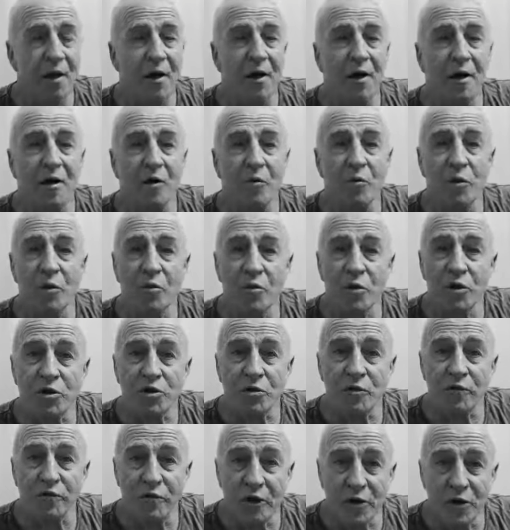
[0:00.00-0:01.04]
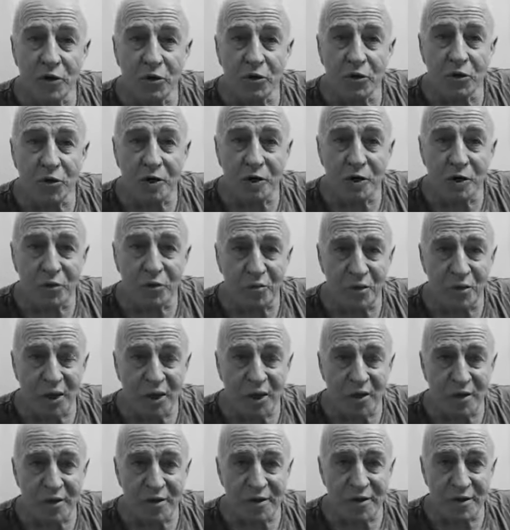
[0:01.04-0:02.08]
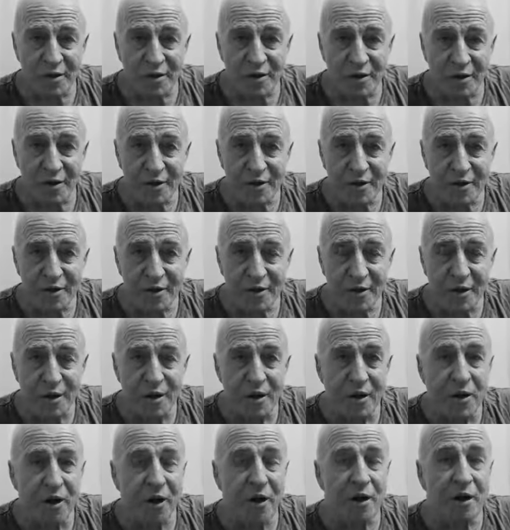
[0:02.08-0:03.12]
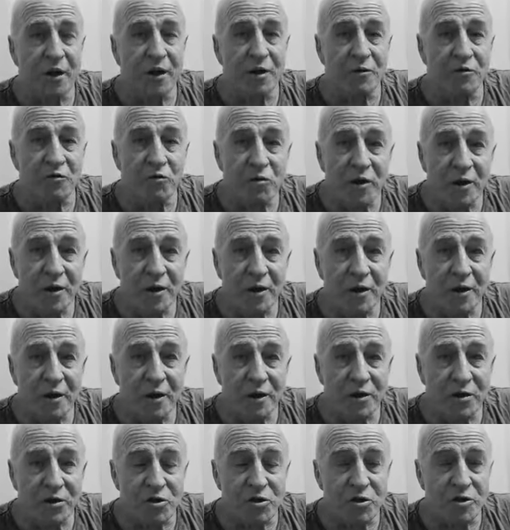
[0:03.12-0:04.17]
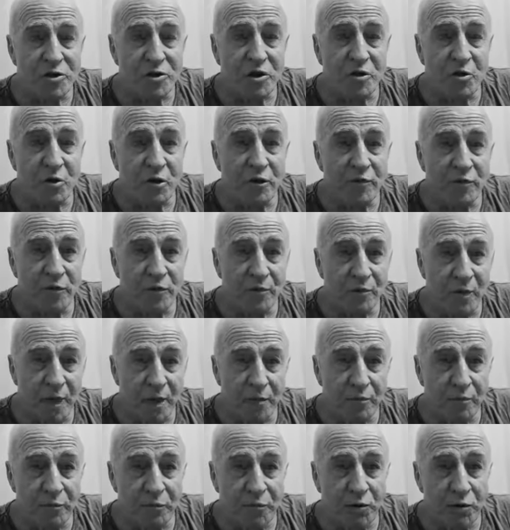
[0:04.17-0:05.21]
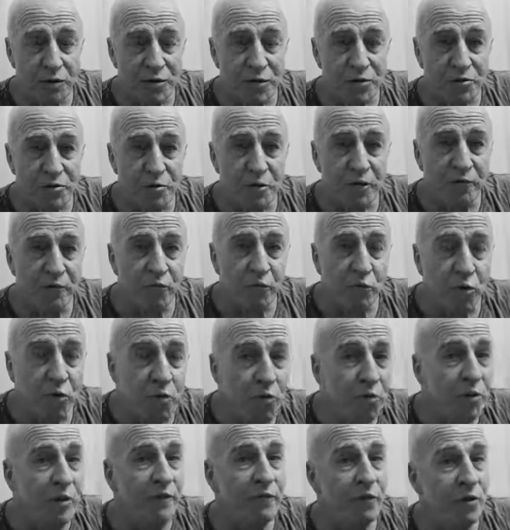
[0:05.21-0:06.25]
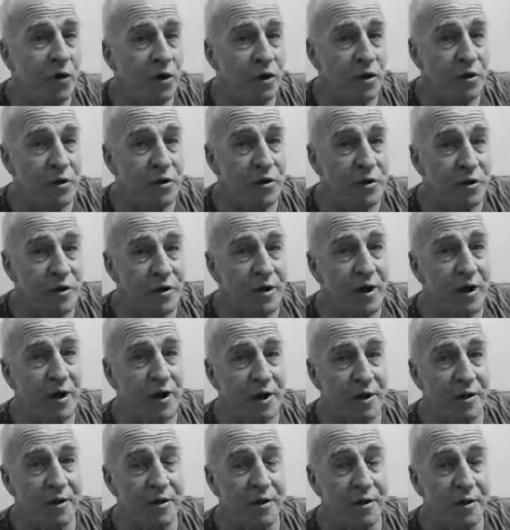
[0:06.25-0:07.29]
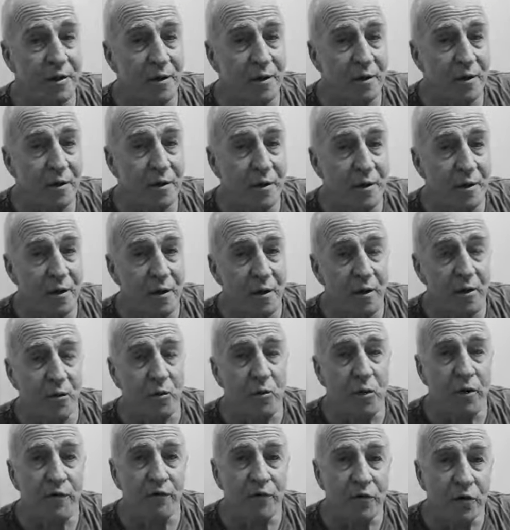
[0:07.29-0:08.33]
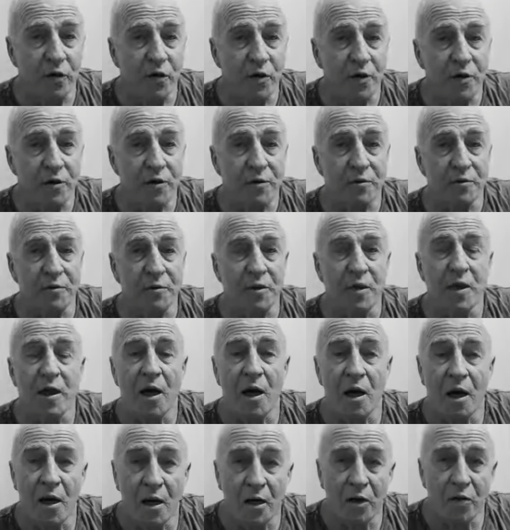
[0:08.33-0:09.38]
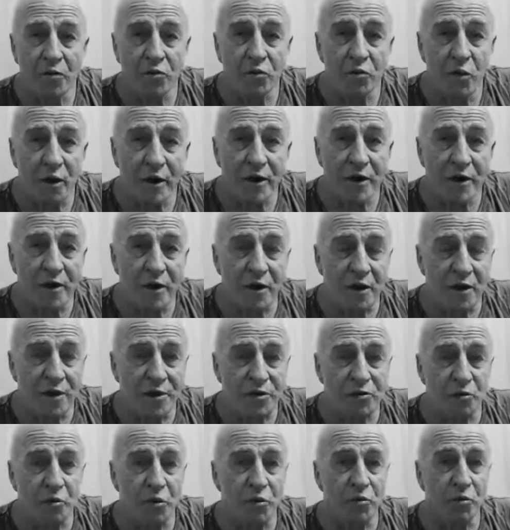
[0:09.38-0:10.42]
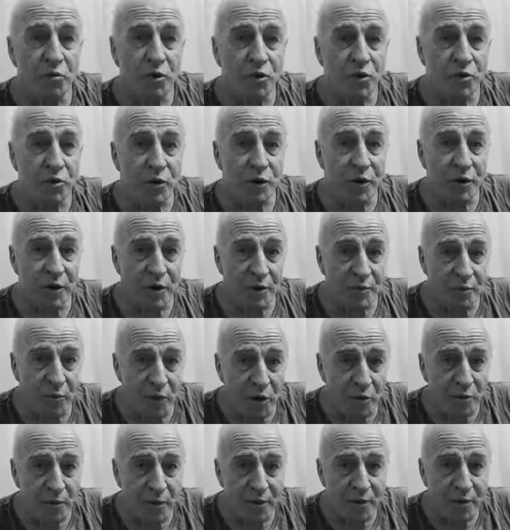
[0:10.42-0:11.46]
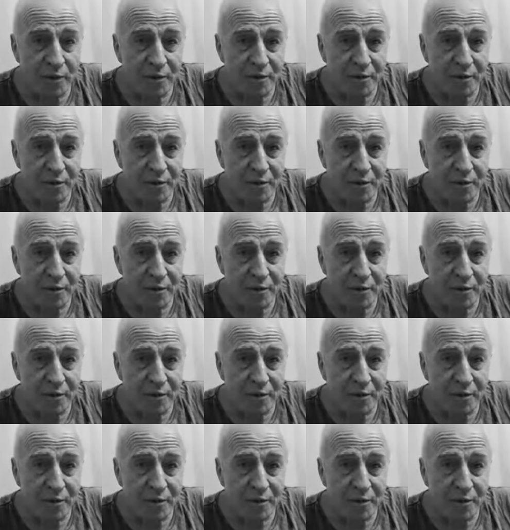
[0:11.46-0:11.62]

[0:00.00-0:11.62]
We wish you very good luck at practicing this, and I'd really like to just go over the main points. What we've learnt today. We've learnt how to analyze what we're doing at the moment,